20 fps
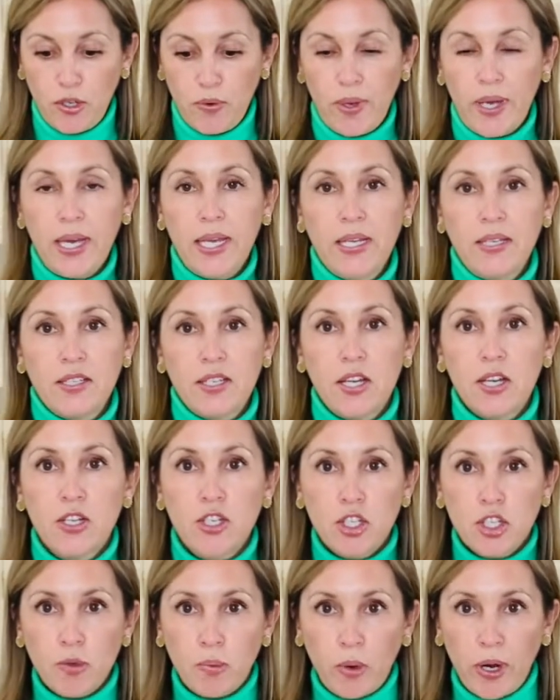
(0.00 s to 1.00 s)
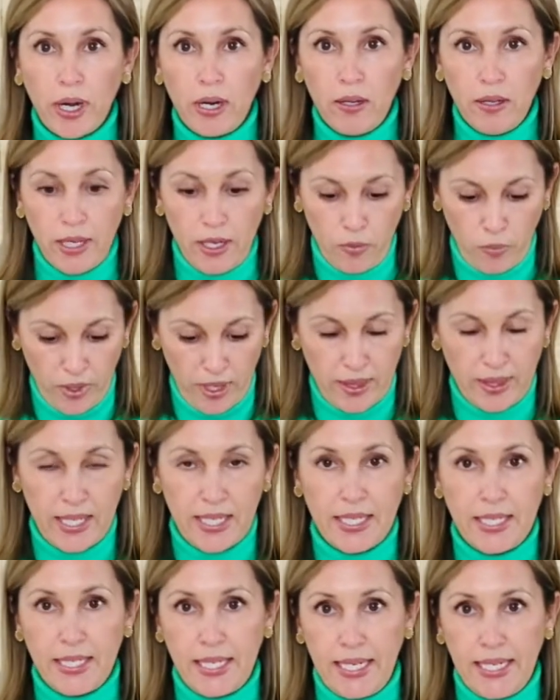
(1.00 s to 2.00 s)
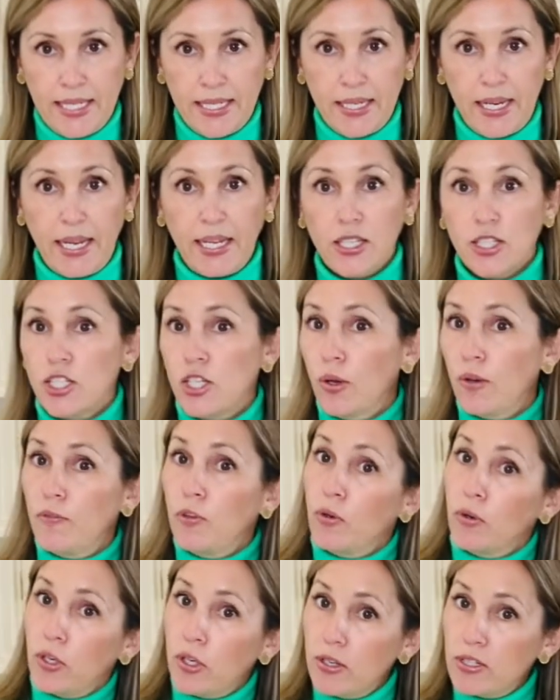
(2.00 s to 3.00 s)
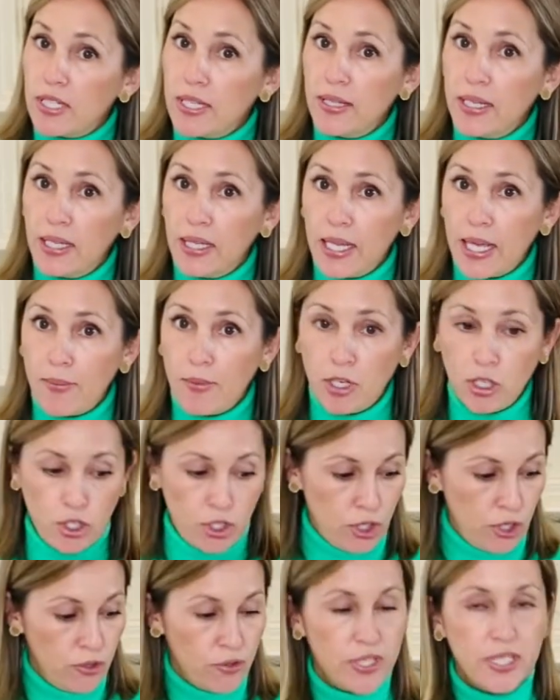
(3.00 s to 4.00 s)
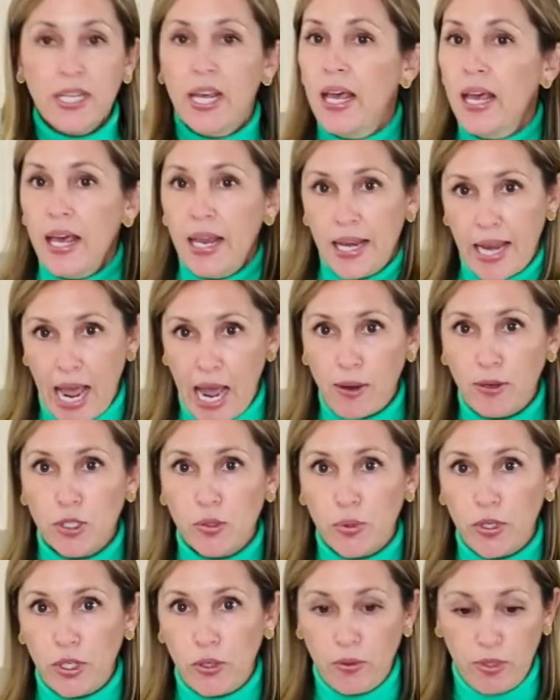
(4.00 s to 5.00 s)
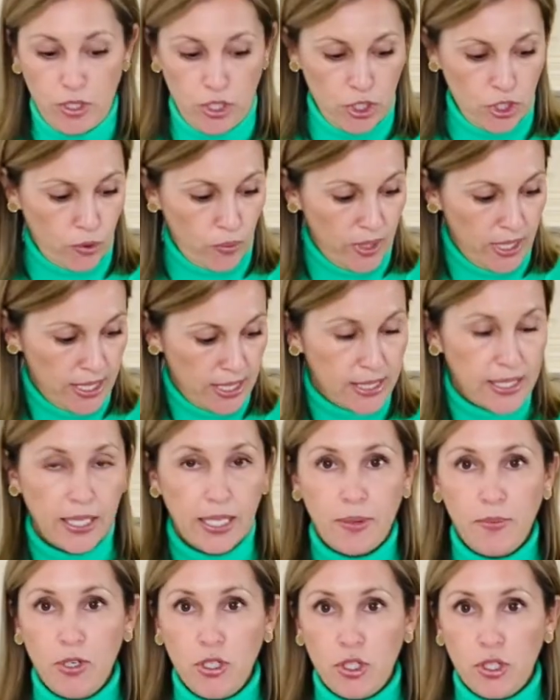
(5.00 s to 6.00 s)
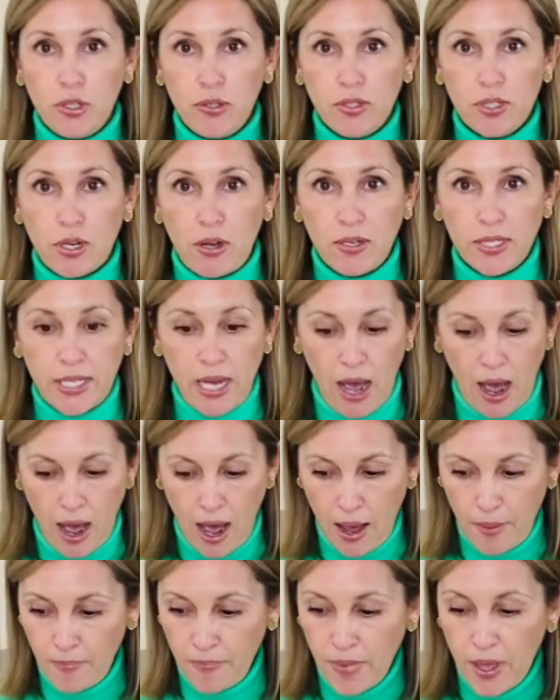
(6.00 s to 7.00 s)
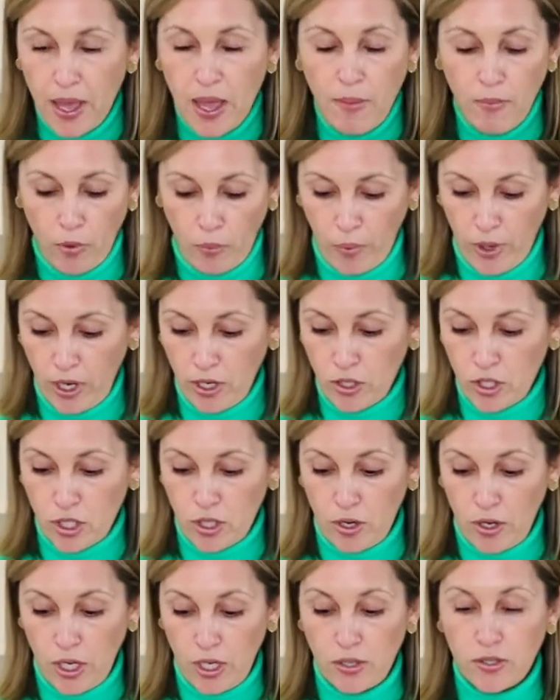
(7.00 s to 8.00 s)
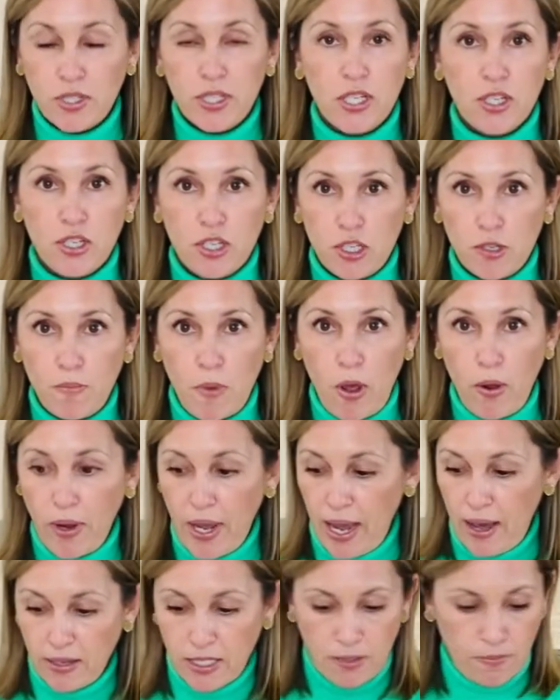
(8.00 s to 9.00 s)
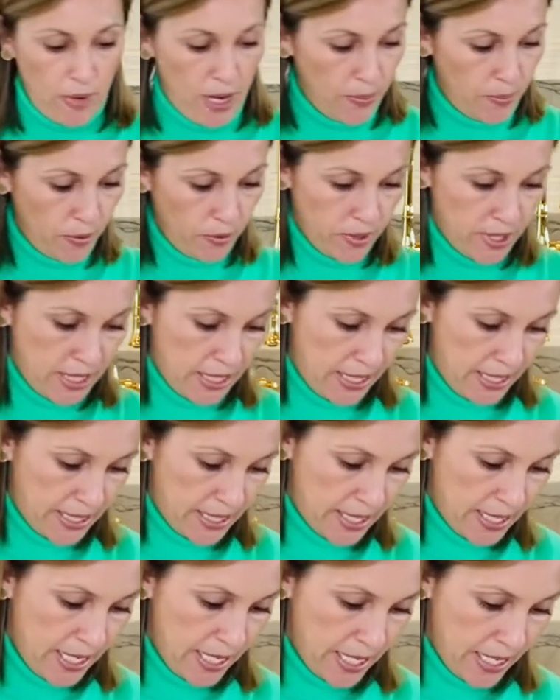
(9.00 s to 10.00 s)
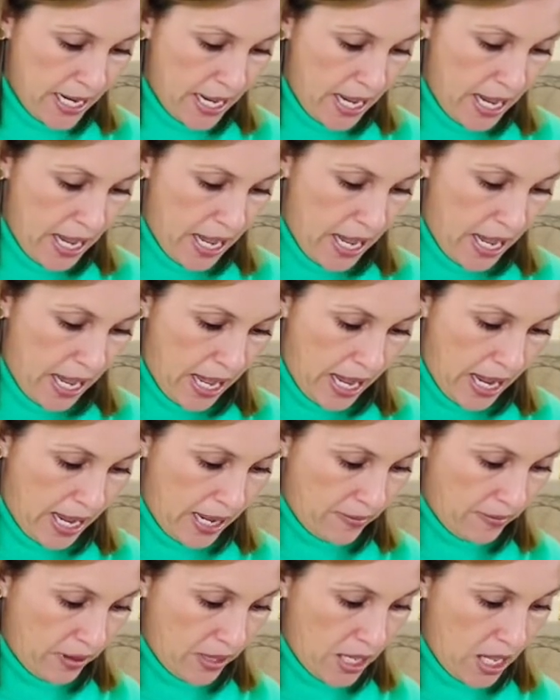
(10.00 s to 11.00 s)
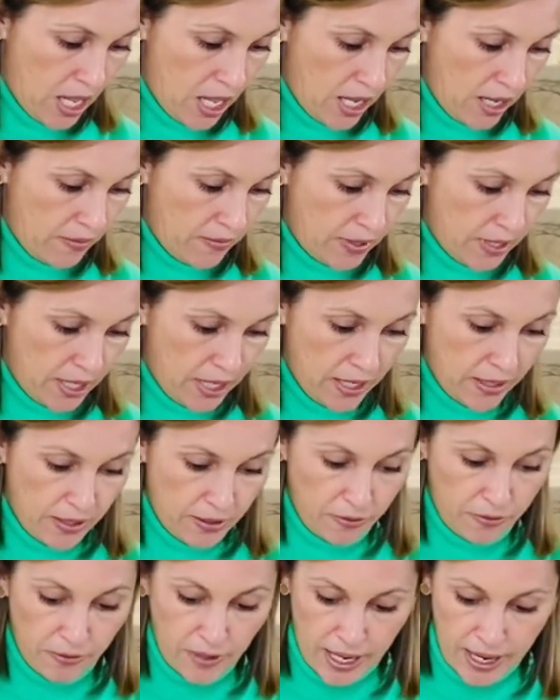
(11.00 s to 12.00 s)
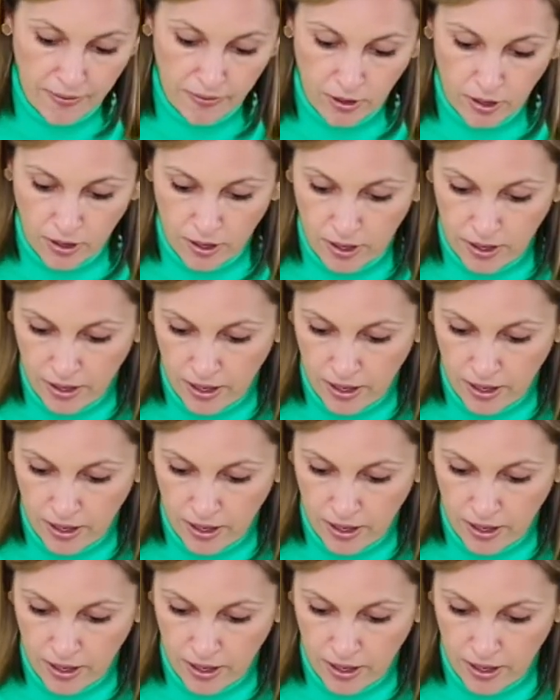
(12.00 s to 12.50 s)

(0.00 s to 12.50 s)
is sprinkle it with this seasoning. So if you're using the lemon juice, now is when you would squeeze the lemon juice on top. We're just going to use this smokehouse maple seasoning. I have loved the flavor